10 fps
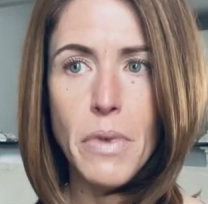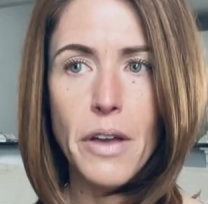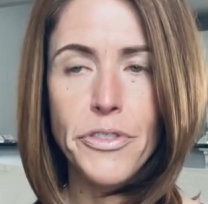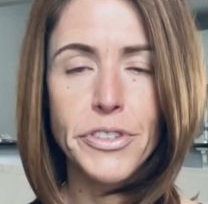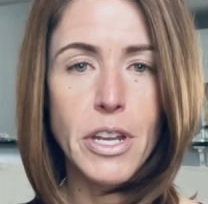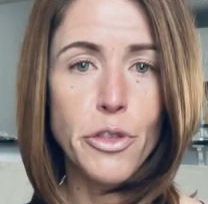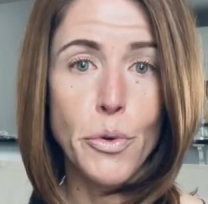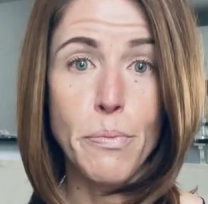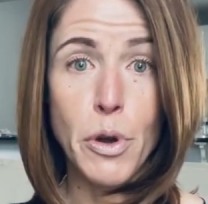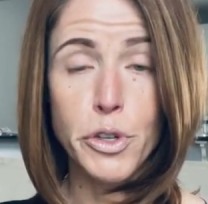sitting through
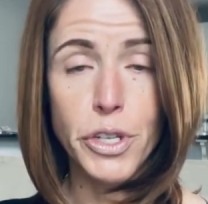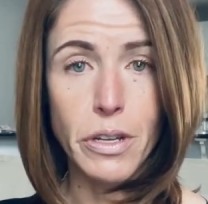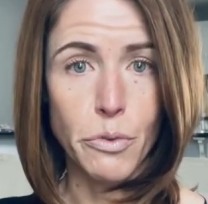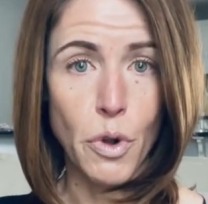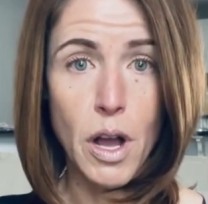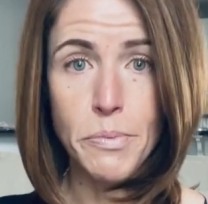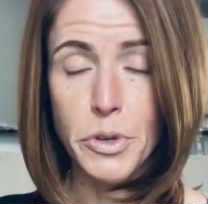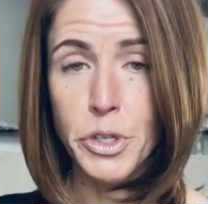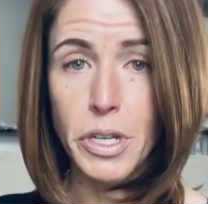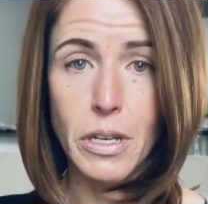emotion, raw
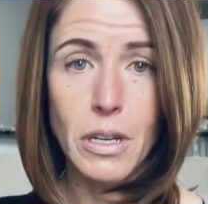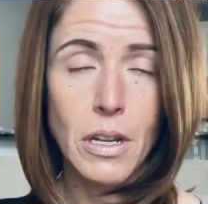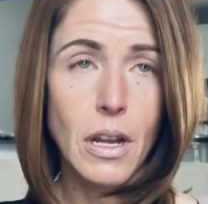emotion.